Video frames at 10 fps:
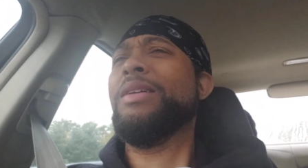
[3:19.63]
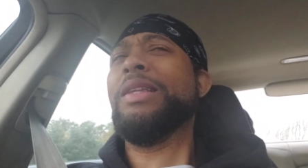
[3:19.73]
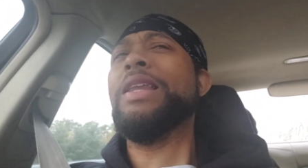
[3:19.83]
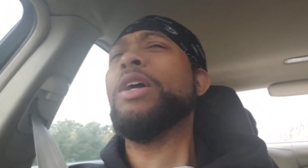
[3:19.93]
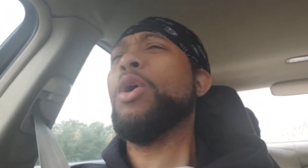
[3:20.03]

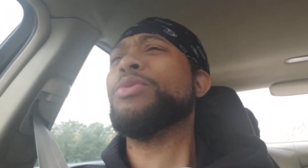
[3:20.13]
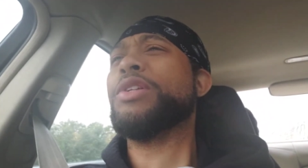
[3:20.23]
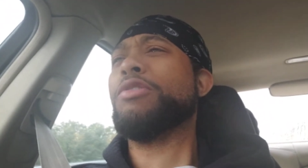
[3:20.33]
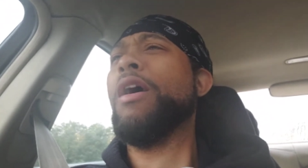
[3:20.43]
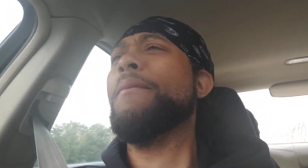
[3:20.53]
Then he goes
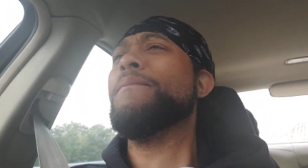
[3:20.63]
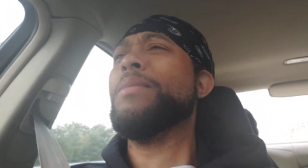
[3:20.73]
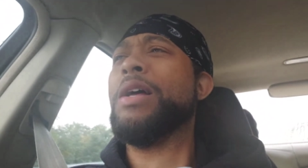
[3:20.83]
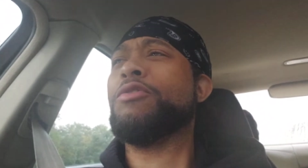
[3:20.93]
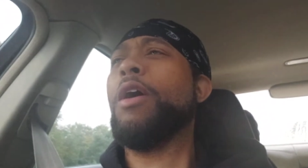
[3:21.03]
to Trump,
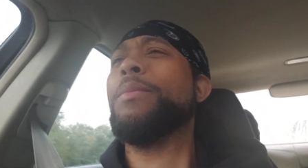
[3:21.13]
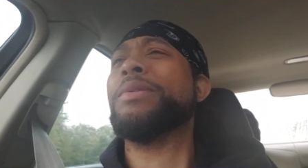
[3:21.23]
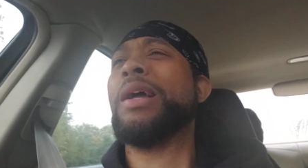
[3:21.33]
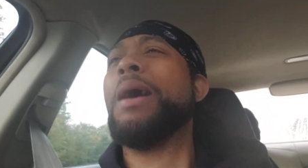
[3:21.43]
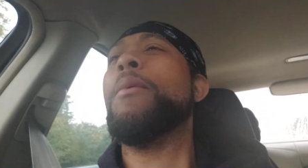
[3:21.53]
and Trump
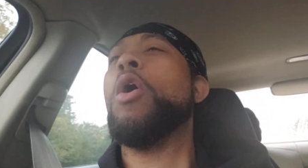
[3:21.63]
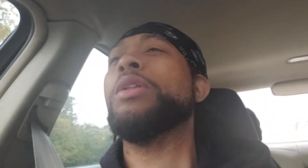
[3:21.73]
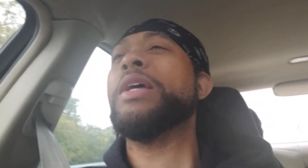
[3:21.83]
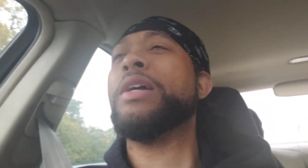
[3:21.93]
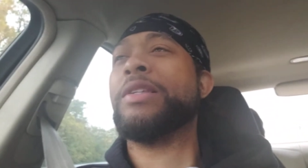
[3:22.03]
was like, I'm
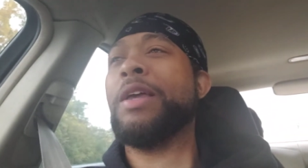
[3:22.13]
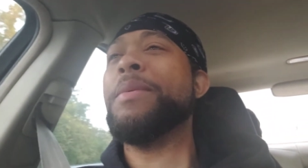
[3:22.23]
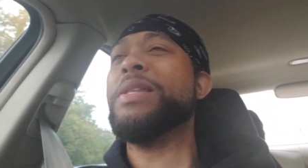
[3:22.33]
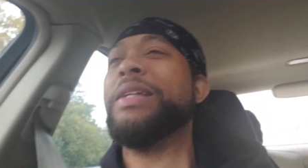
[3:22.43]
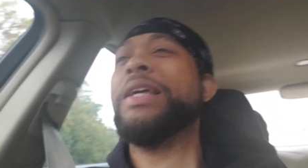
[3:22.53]
all ears.
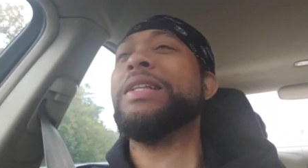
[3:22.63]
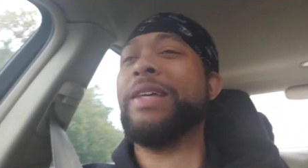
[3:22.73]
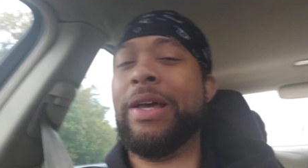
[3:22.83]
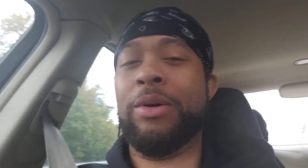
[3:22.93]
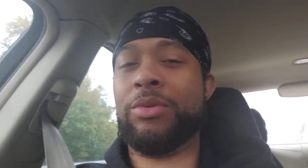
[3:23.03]
Give me the
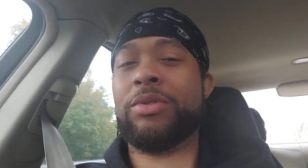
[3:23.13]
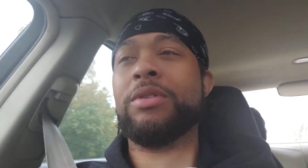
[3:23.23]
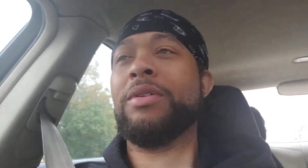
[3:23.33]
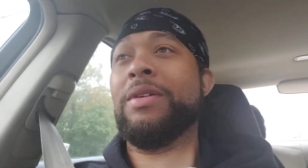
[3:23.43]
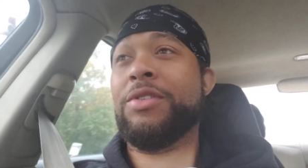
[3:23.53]
details.
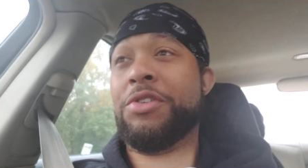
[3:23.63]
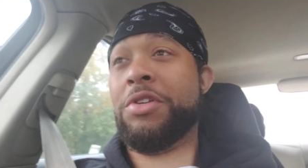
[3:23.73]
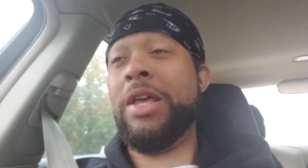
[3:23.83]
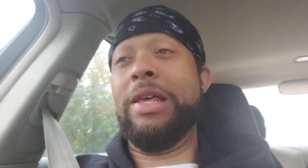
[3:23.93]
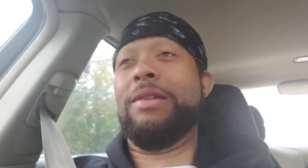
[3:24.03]

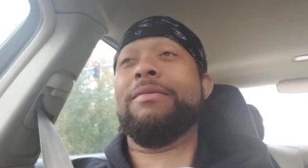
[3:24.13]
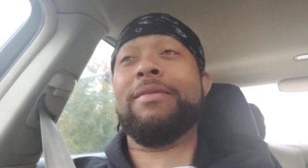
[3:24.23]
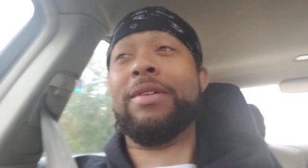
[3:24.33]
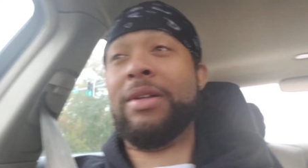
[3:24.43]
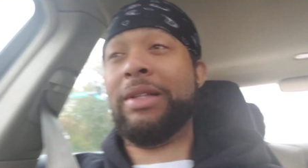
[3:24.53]
Shit.
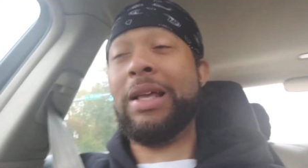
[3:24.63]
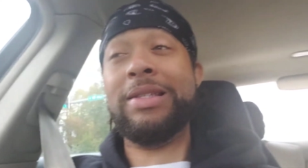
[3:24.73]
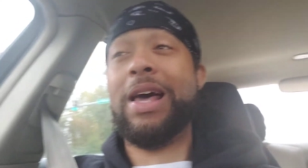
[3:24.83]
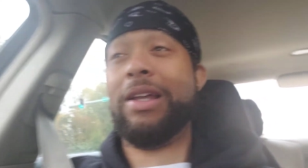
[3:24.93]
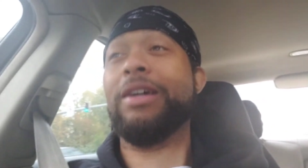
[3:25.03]

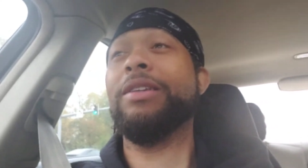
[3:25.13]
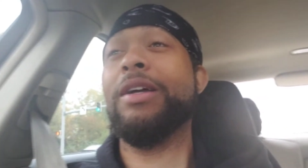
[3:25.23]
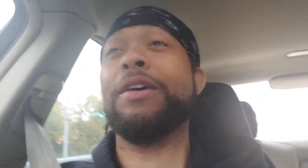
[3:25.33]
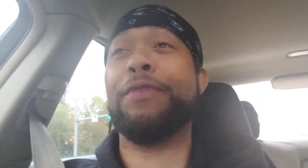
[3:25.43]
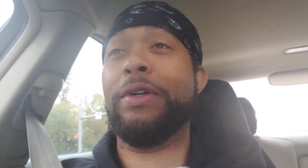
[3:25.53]
That's not a good
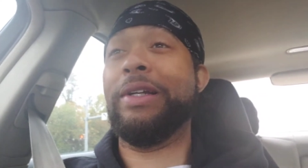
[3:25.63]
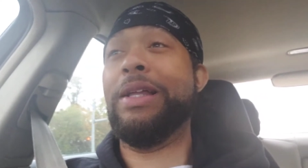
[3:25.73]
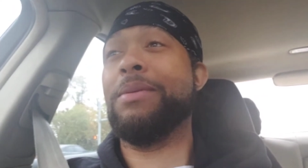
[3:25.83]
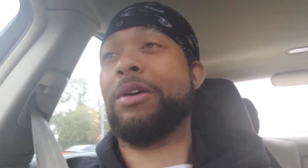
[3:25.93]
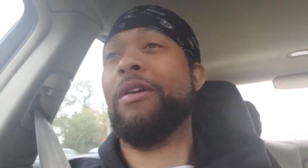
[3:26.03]
look for the
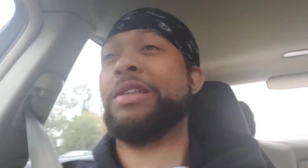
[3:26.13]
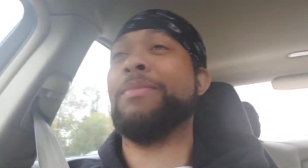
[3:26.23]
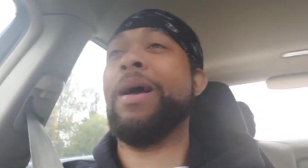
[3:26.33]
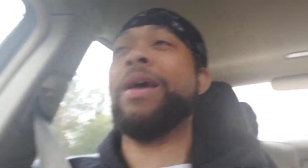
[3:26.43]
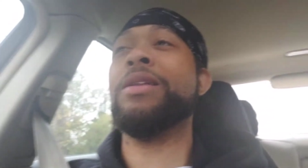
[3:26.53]
Democrats,
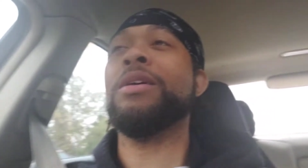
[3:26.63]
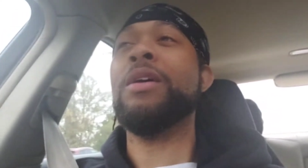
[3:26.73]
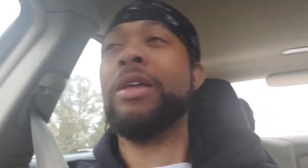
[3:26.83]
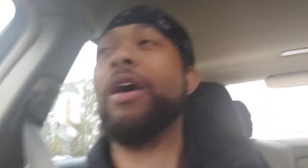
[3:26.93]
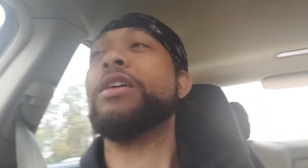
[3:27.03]
man.
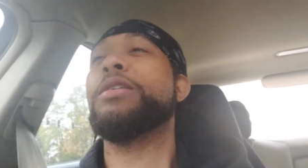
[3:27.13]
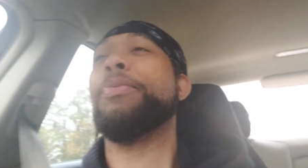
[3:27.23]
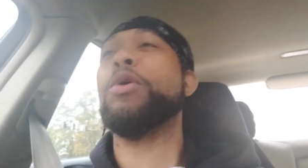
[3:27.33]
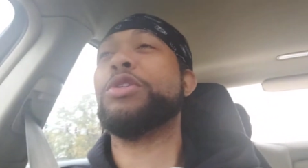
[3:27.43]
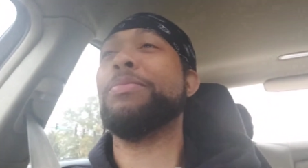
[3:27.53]
Y'all
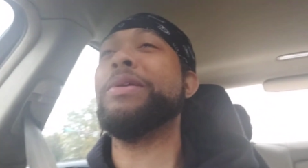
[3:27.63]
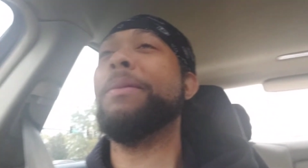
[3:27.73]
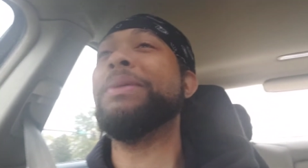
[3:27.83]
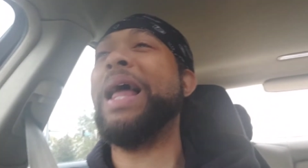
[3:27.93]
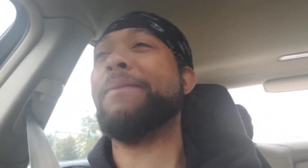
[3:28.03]
supposed to be
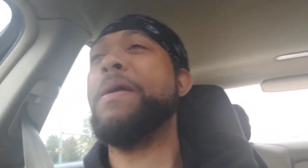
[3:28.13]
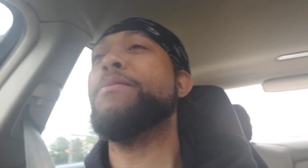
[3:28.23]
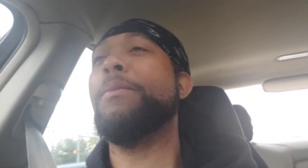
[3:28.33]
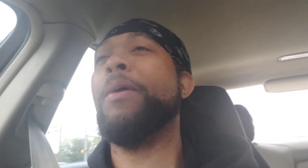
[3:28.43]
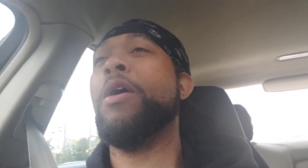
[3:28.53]
the black
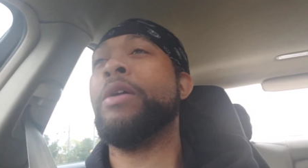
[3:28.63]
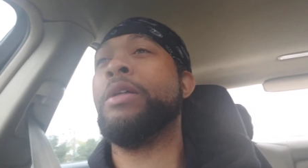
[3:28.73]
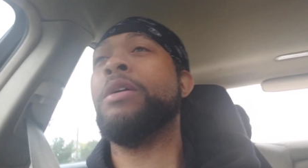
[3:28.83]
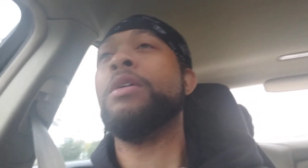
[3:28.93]
people party.